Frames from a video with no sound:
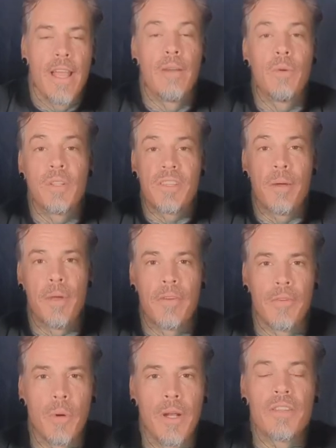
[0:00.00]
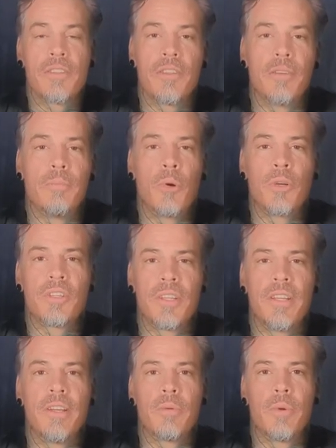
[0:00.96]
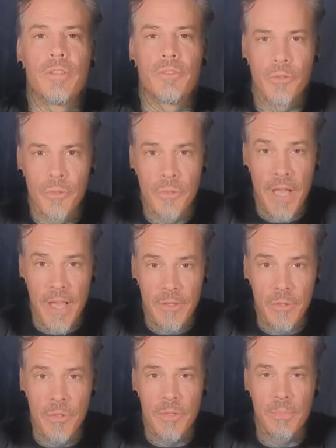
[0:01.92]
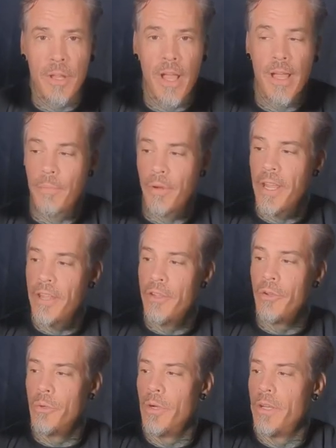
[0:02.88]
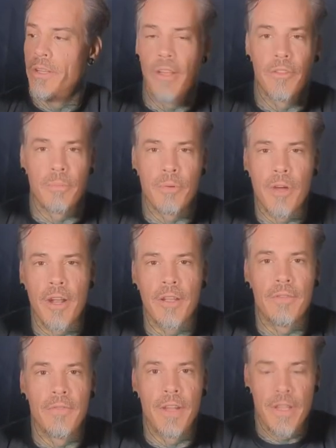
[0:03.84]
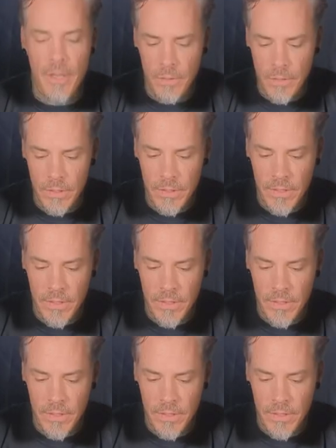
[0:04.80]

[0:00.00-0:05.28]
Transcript: Hey, what's up everyone? It's Derb Morrison here with True Tattoo Supply bringing you another product video.